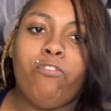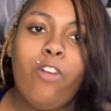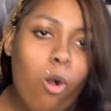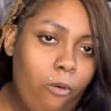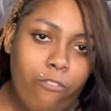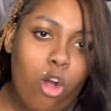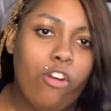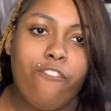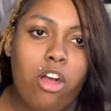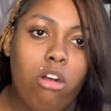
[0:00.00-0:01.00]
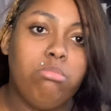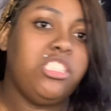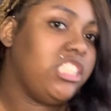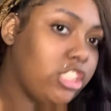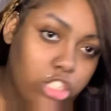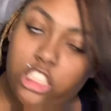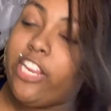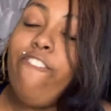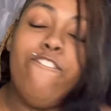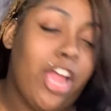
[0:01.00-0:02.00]
On the phone, she's
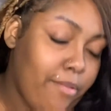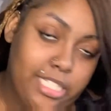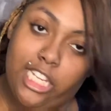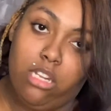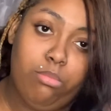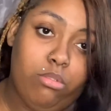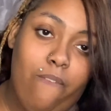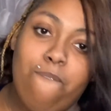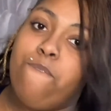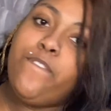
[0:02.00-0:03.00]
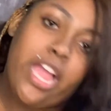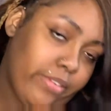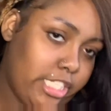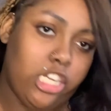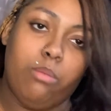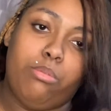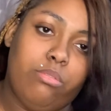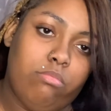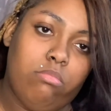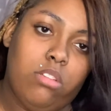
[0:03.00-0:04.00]
very terrible. Very terrible.
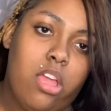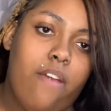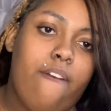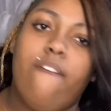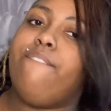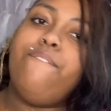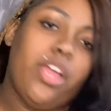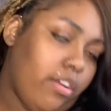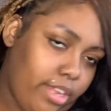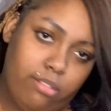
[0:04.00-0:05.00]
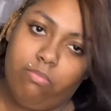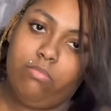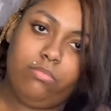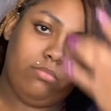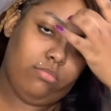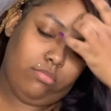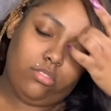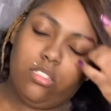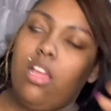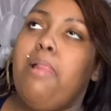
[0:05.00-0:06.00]
Very.
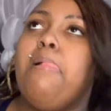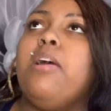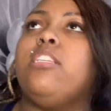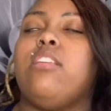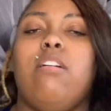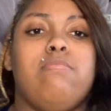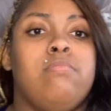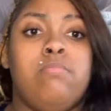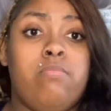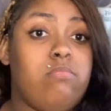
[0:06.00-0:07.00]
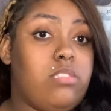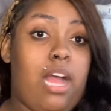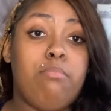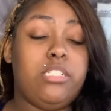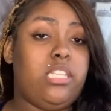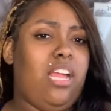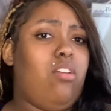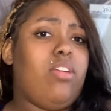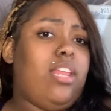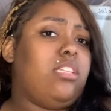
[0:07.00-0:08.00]
So, I'm just like,
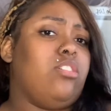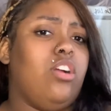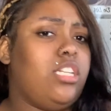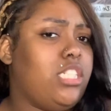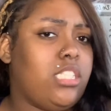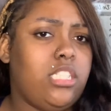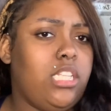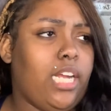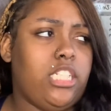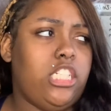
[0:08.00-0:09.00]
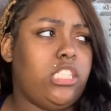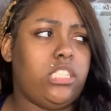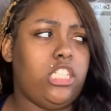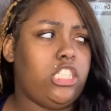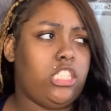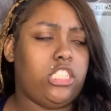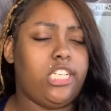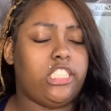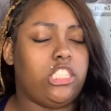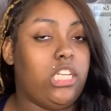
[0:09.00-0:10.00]
okay, this girl just, like, she just thinks she the
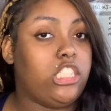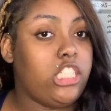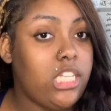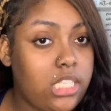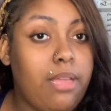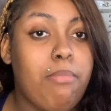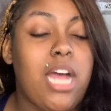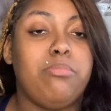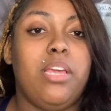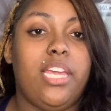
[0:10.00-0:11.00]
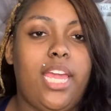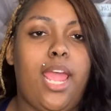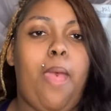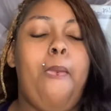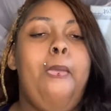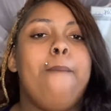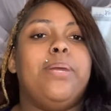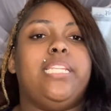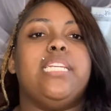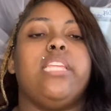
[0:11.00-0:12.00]
shit. So then she's inboxed me again.
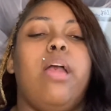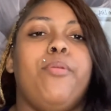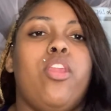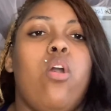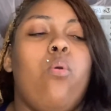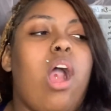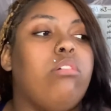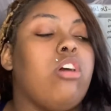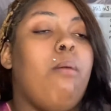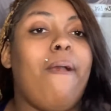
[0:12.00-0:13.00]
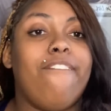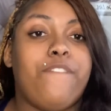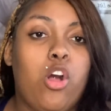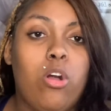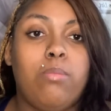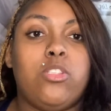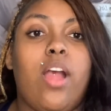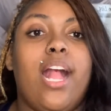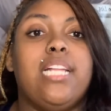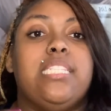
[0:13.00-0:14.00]
But this time, you know, I was on my phone, so
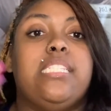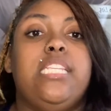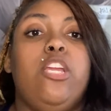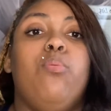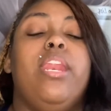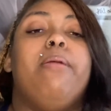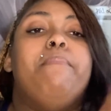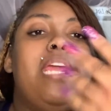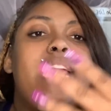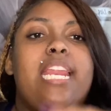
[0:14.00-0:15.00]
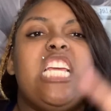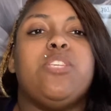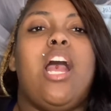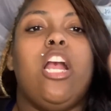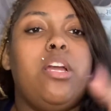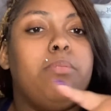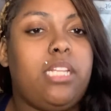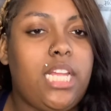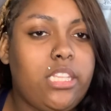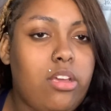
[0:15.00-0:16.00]
I got to see when it dinged in. So I heard and
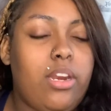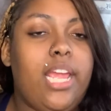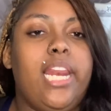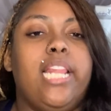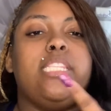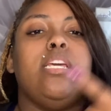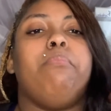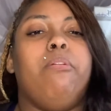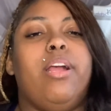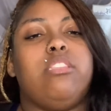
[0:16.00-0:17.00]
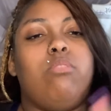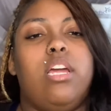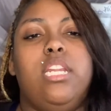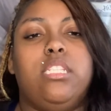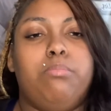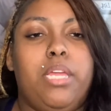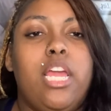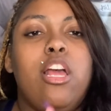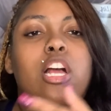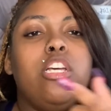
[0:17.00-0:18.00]
clicked on it, and it took me right to where I needed to be.
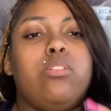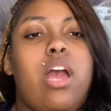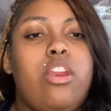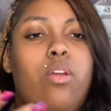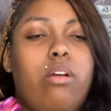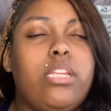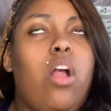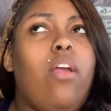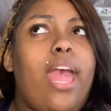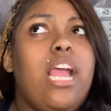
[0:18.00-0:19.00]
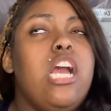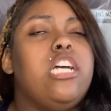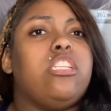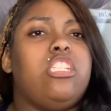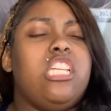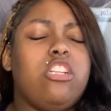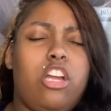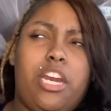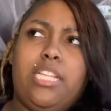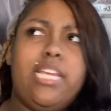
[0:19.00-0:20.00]
So I knew, I was like, okay. So this
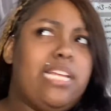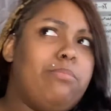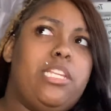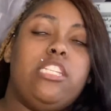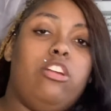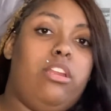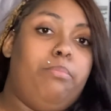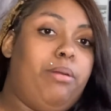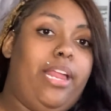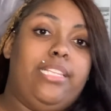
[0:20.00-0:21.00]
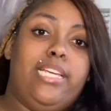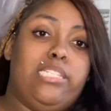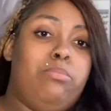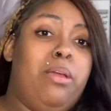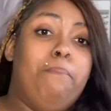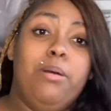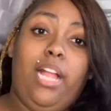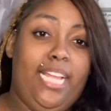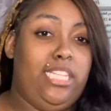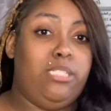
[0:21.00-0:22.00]
girl done text me. This girl done probably text me a book
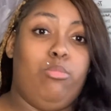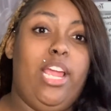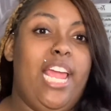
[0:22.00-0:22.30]
at this point.